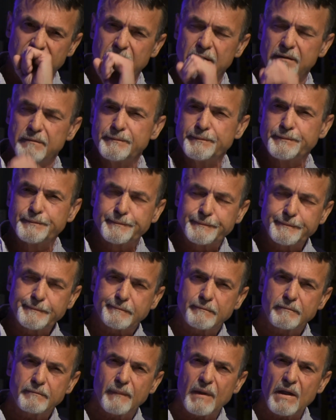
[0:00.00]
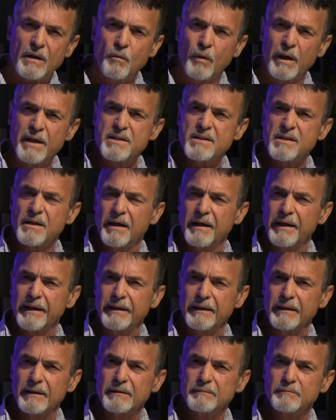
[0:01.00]
So once
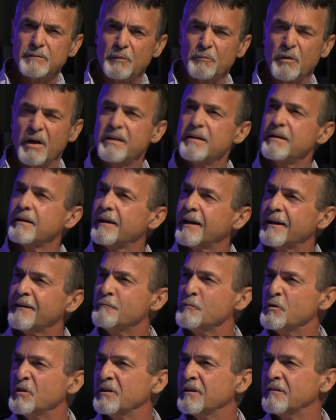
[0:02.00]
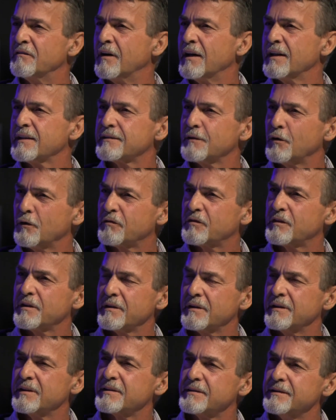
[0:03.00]
my brother gave me the advice
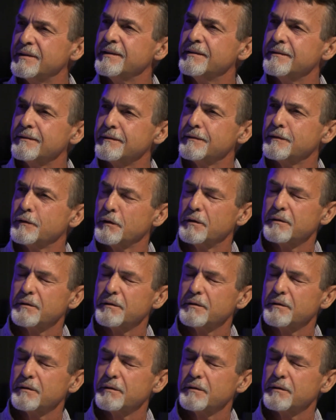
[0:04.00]
after listening